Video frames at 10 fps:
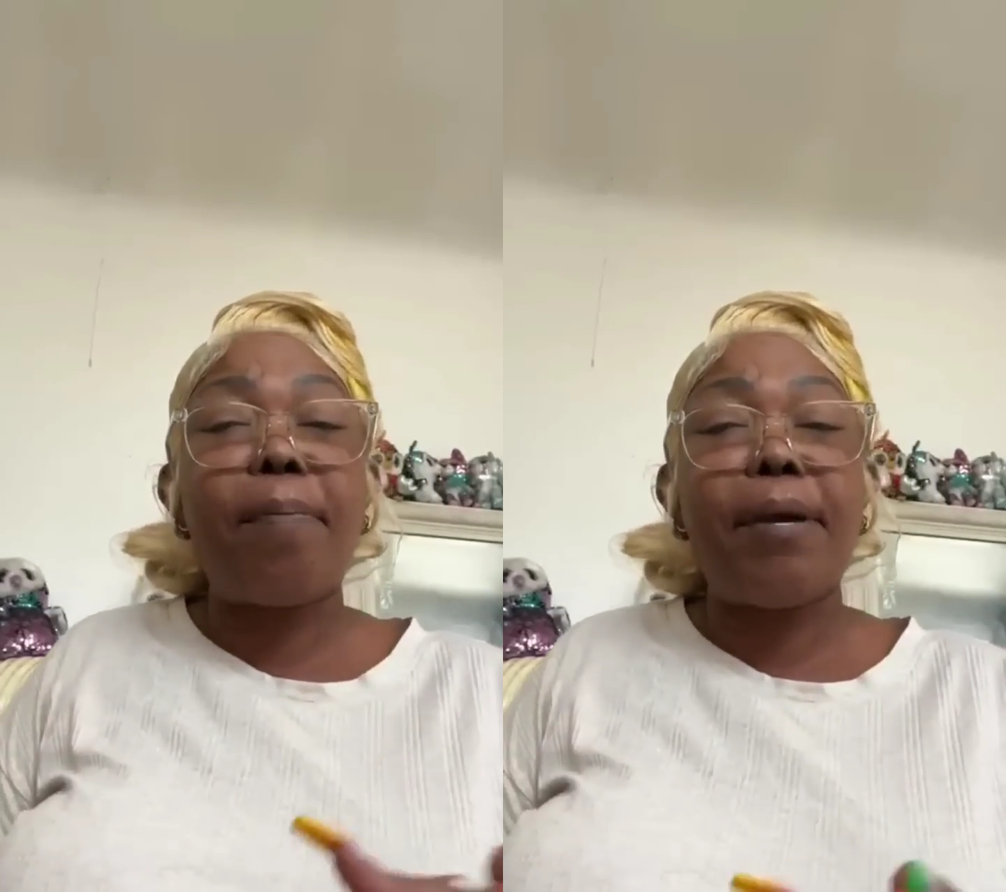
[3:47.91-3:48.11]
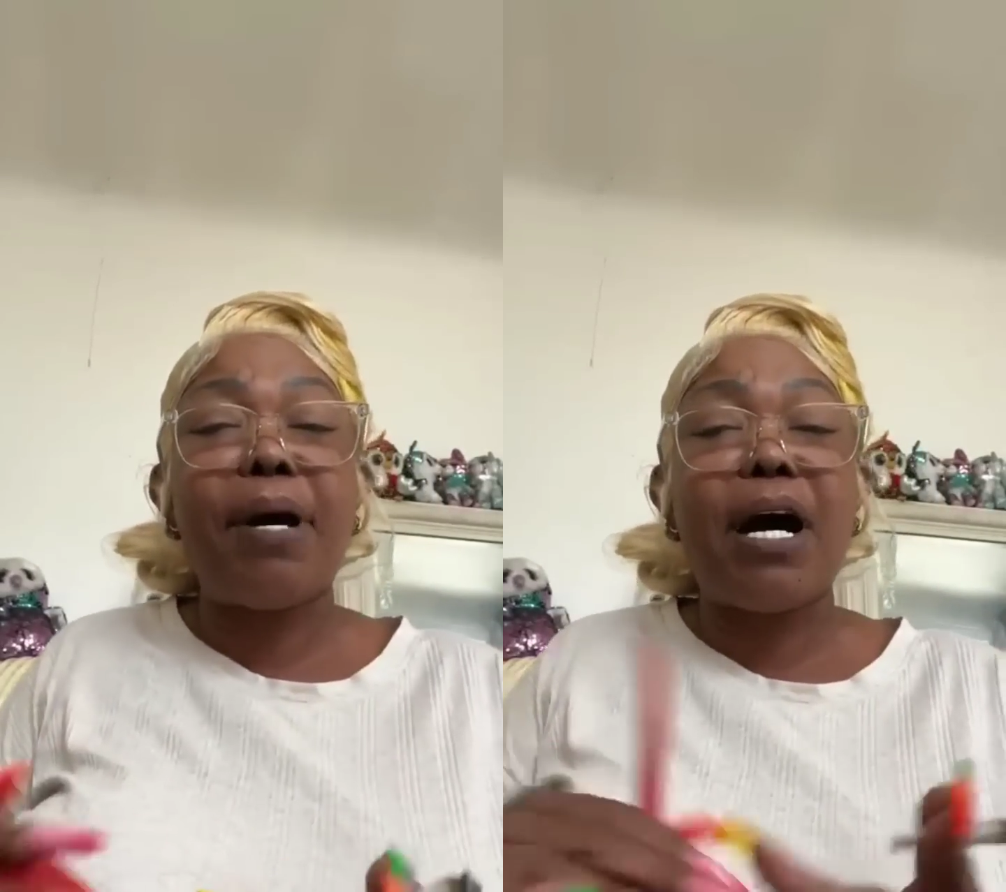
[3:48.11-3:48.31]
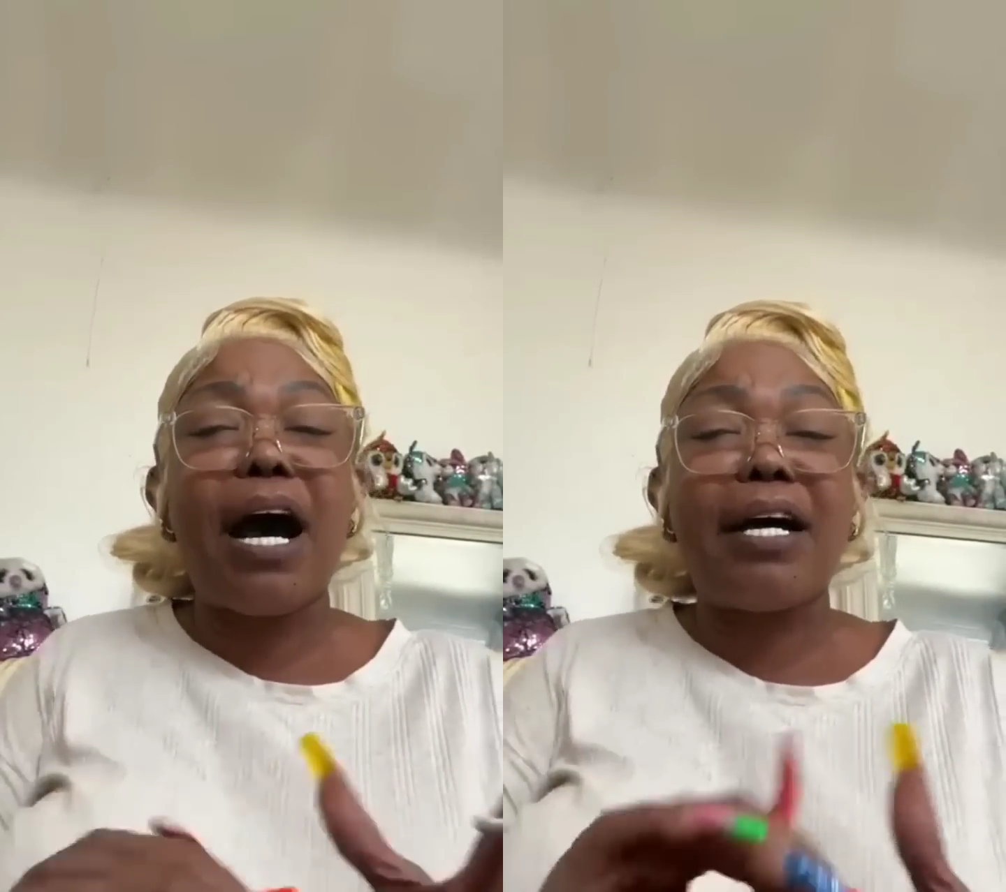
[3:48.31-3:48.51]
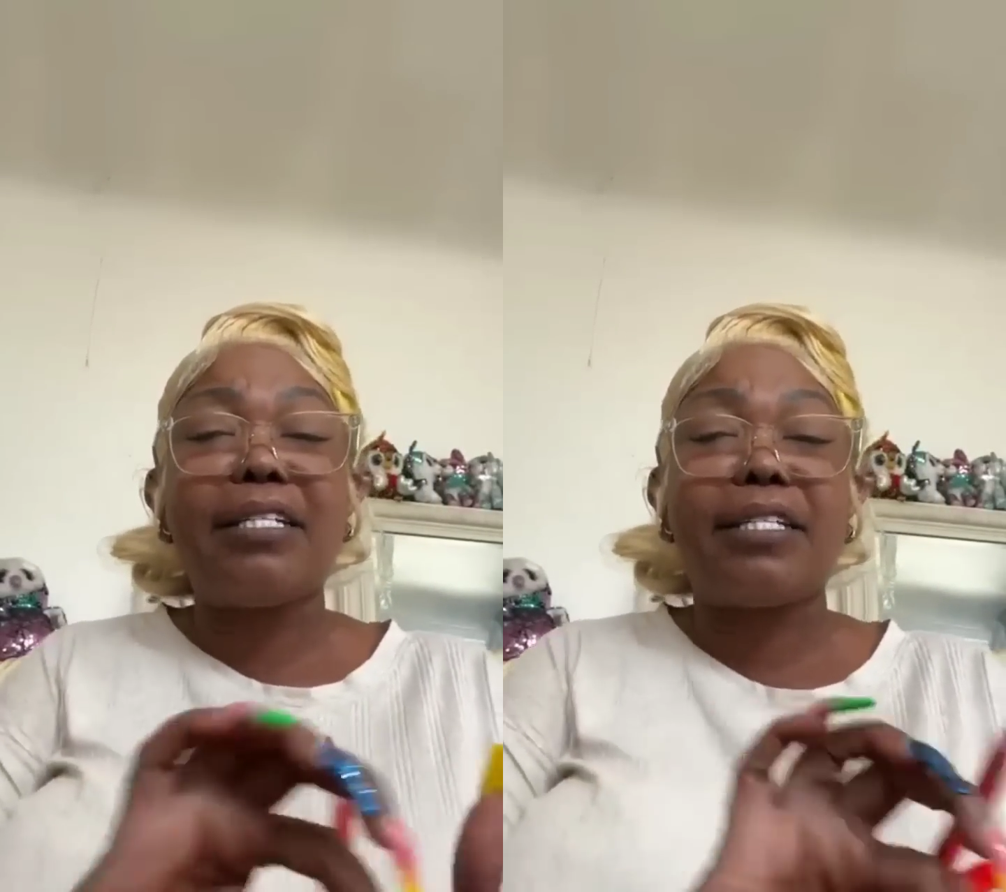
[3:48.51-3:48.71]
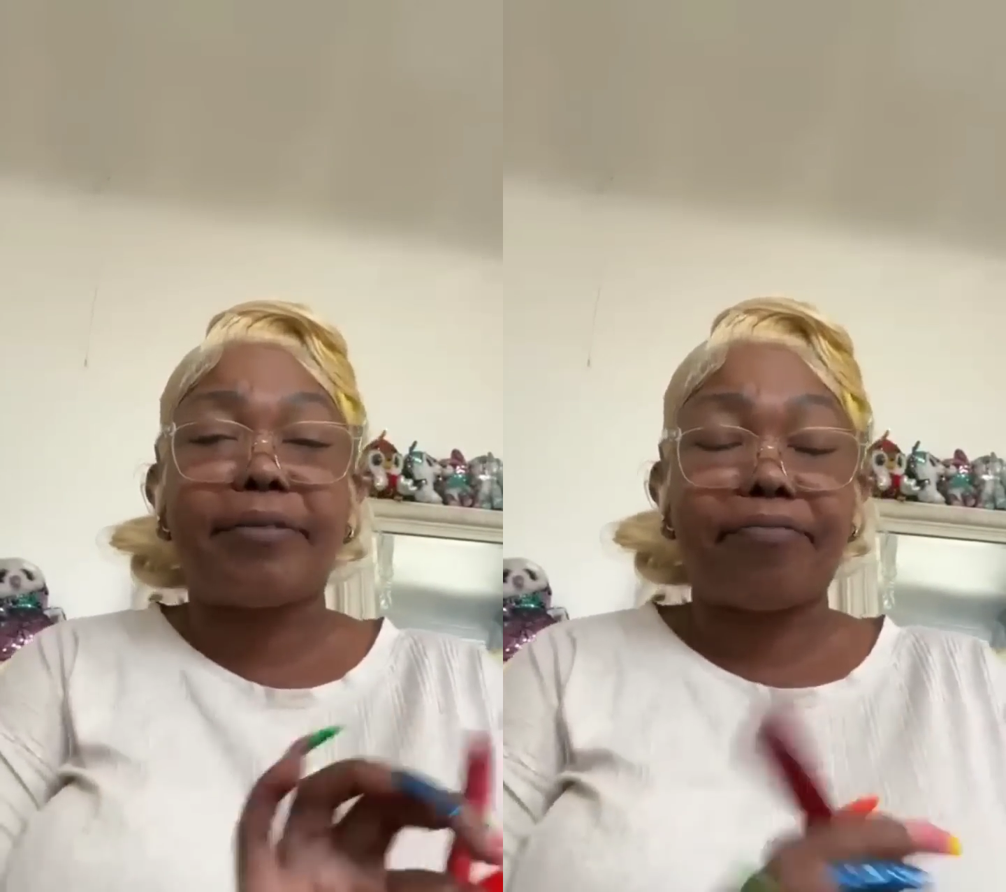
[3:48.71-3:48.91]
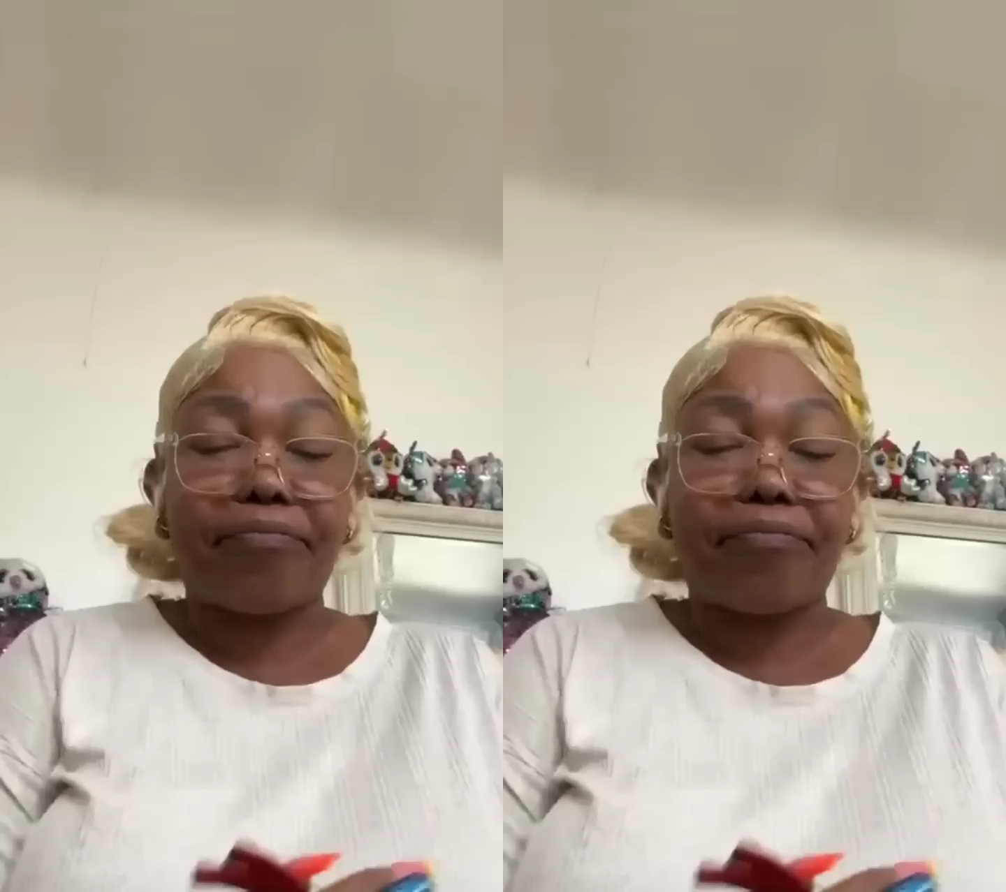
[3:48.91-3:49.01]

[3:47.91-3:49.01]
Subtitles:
me because